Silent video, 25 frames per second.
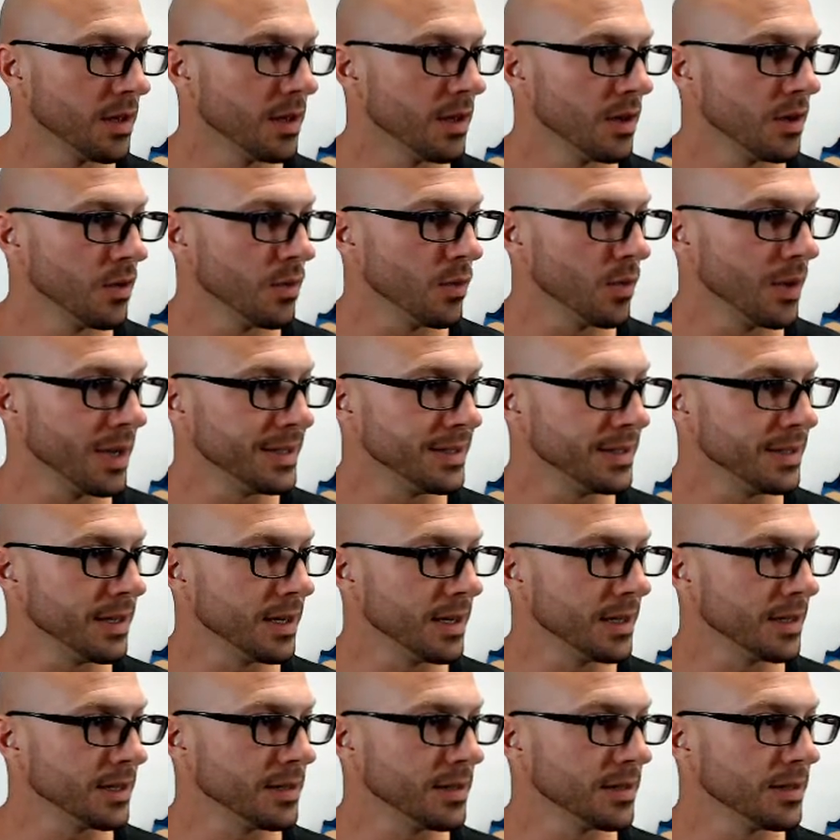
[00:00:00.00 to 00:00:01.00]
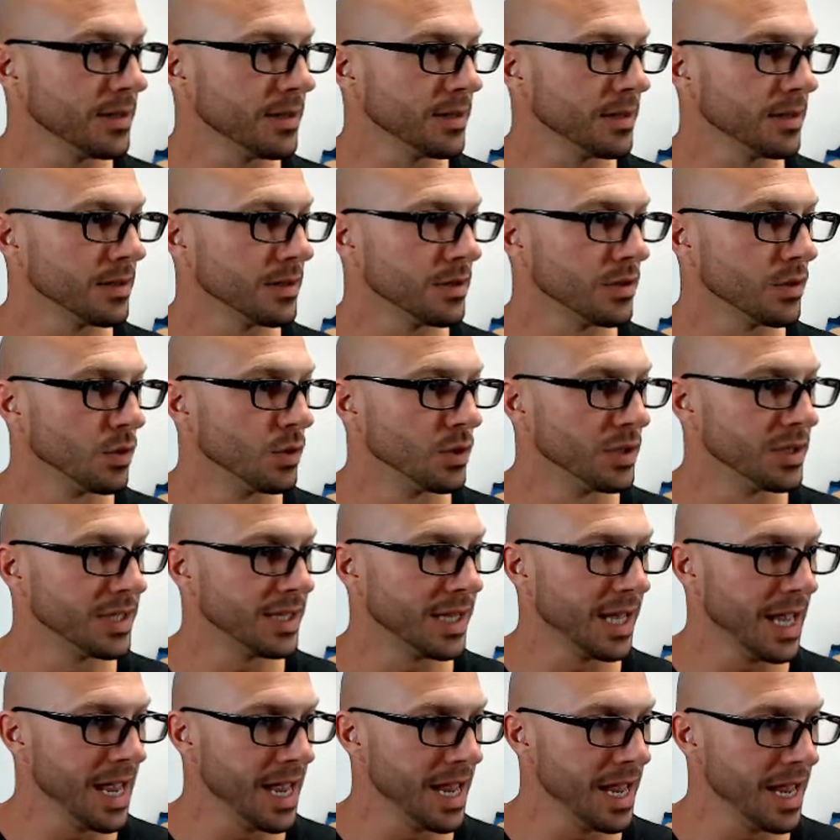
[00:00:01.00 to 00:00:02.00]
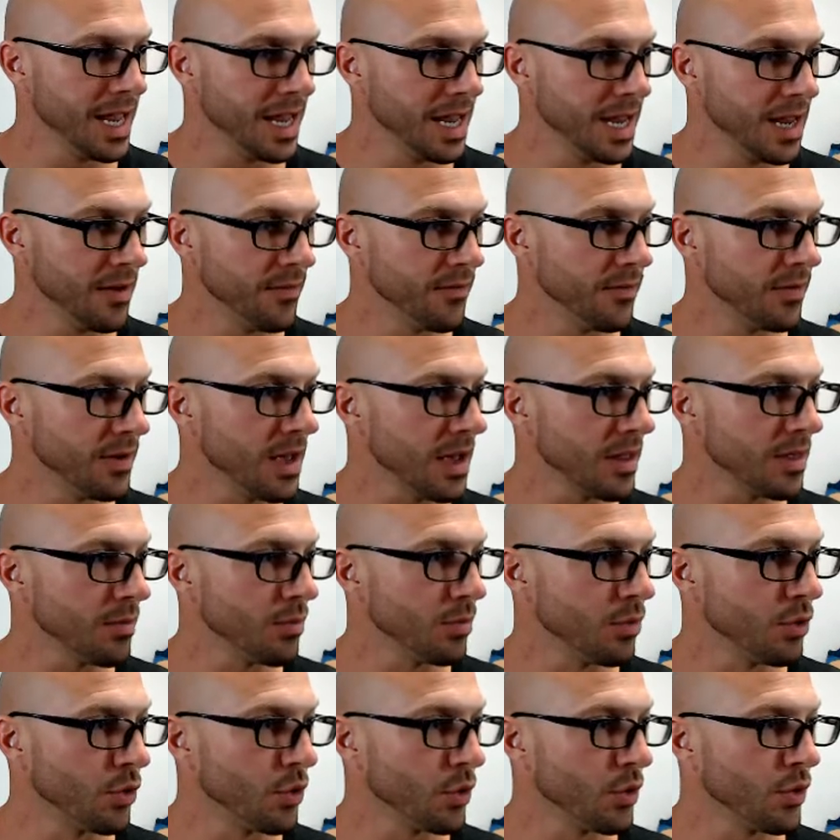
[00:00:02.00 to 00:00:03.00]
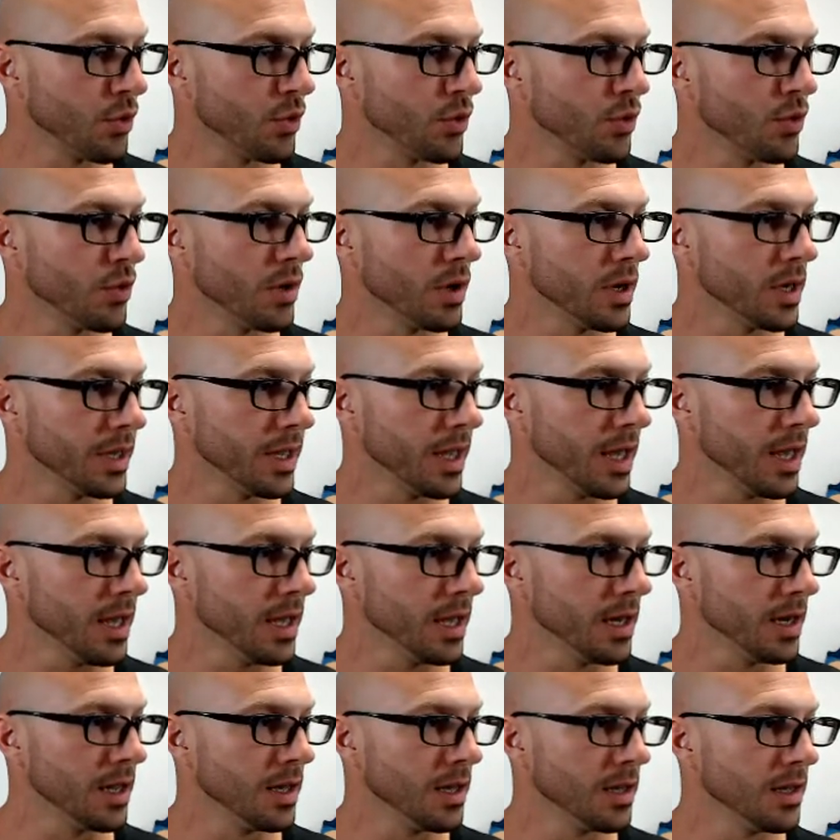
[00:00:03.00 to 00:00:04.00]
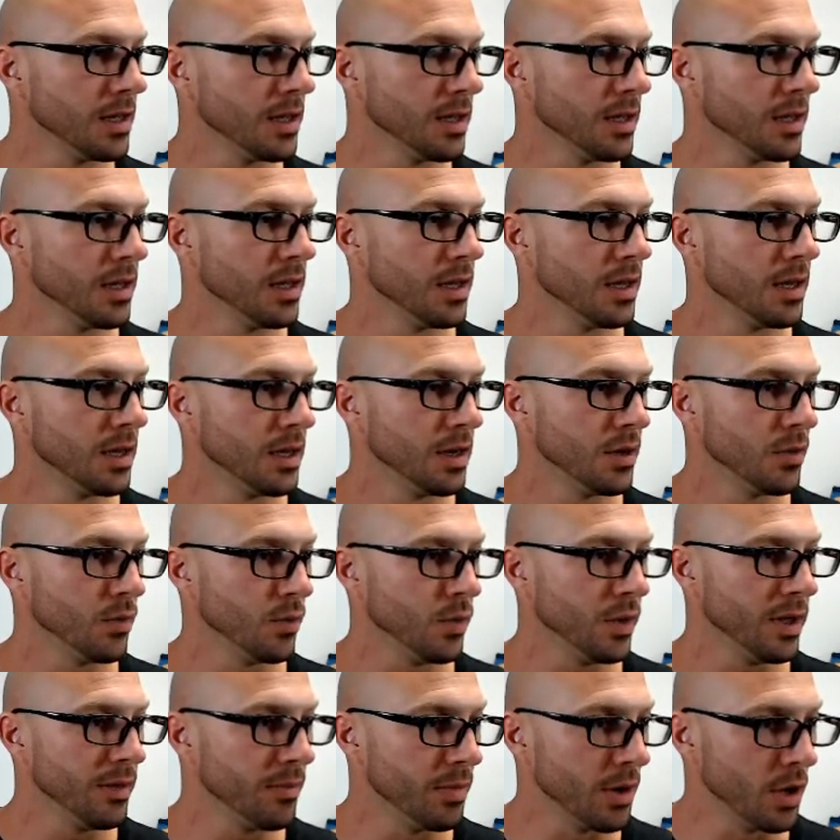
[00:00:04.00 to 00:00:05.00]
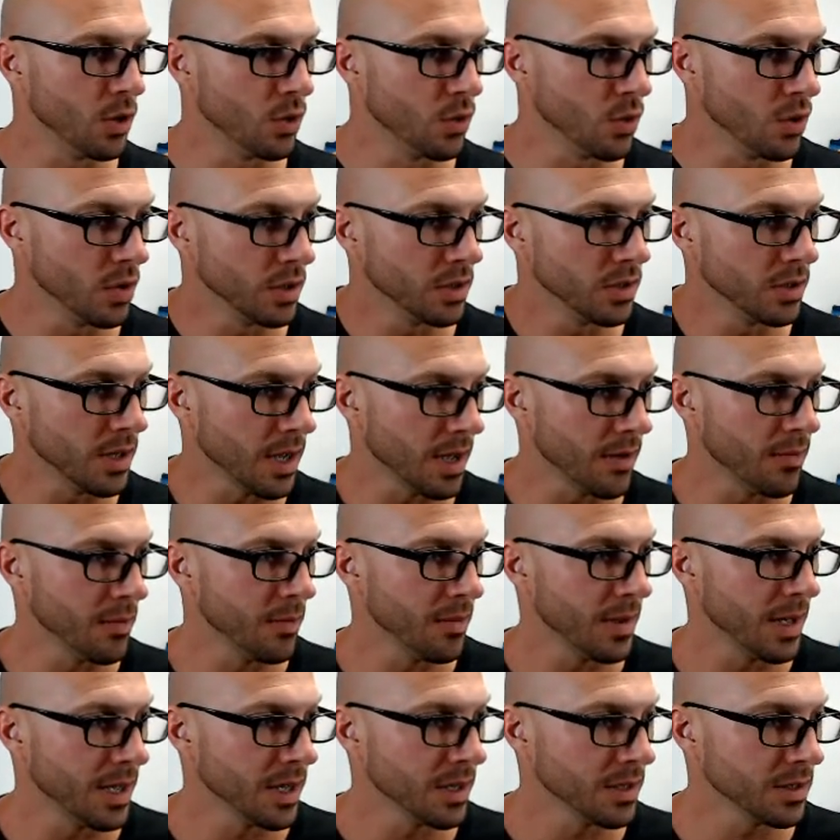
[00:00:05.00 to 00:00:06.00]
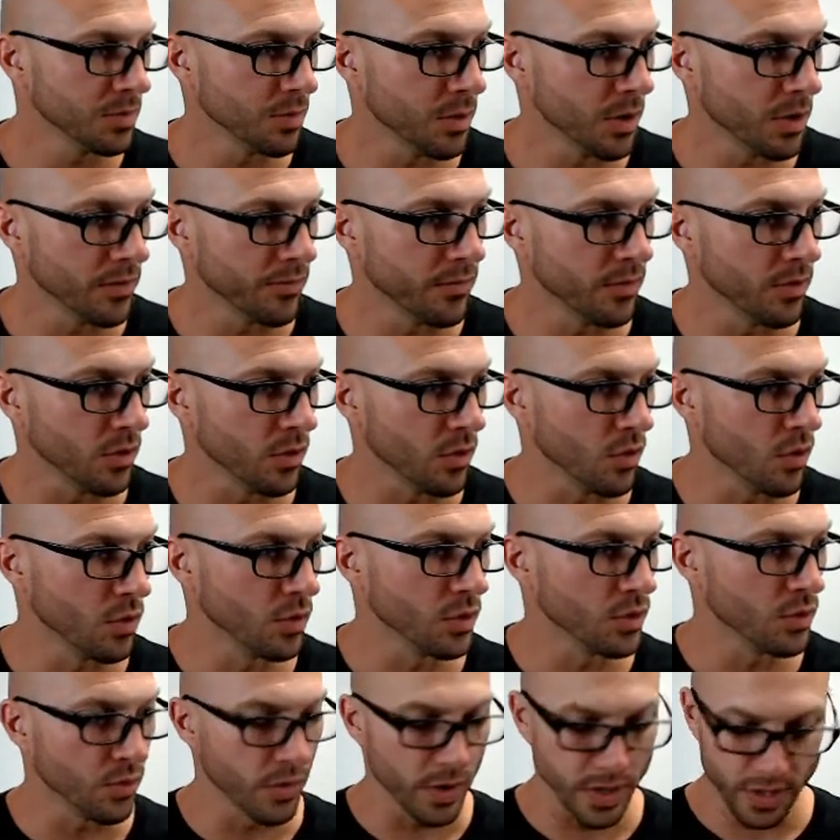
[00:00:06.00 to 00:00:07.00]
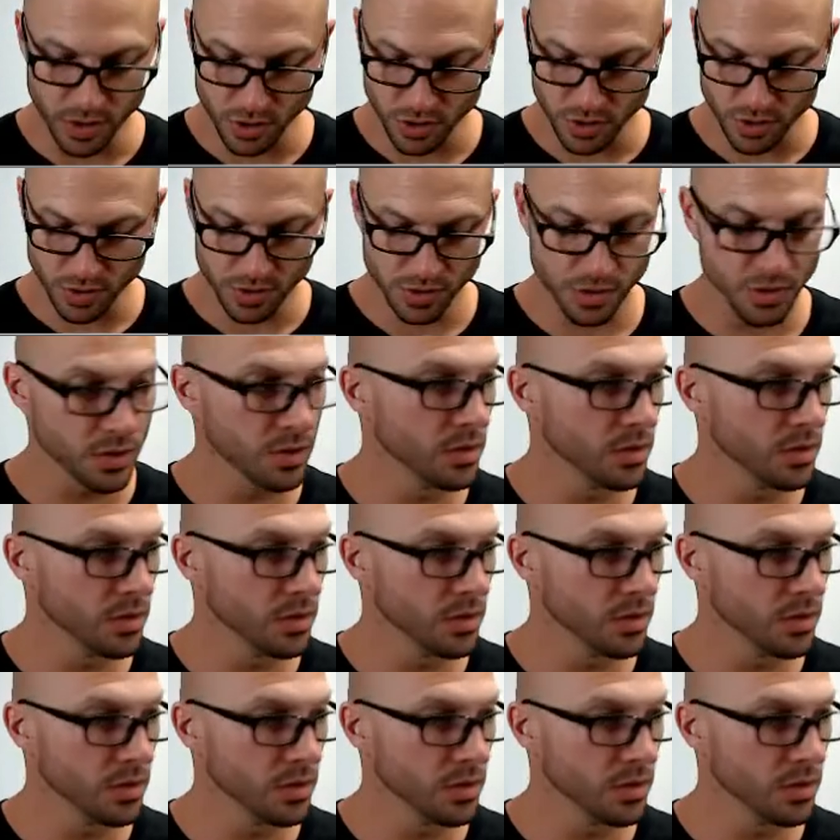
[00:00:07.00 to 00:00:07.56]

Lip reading: White Sox, Sooner Steve, got the Brew Crew again. Weibo, Diamondbacks, par for the course, Rangers.